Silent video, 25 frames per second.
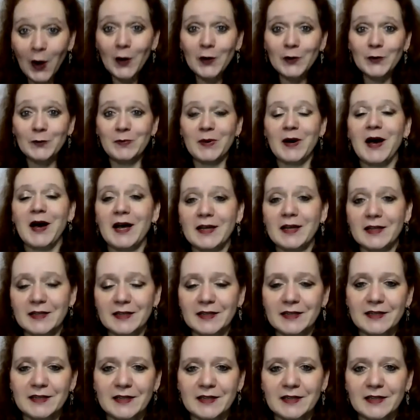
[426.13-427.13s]

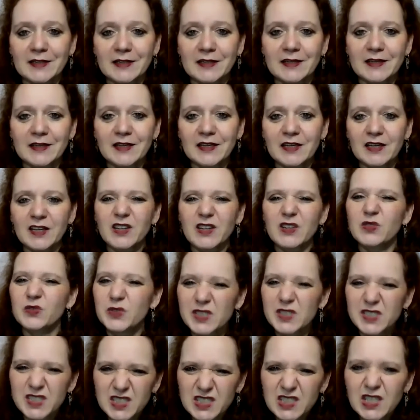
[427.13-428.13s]
autopilot,
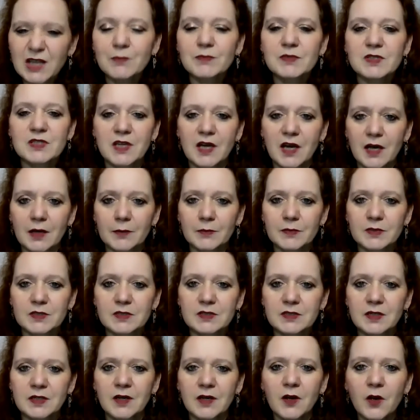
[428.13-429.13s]
we
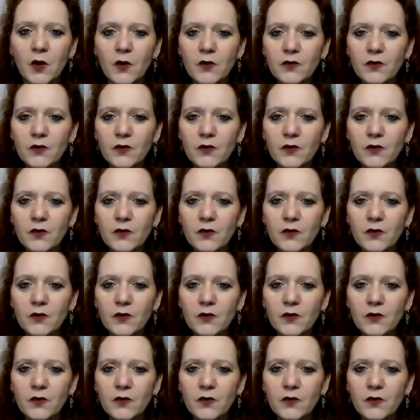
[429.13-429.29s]
sometimes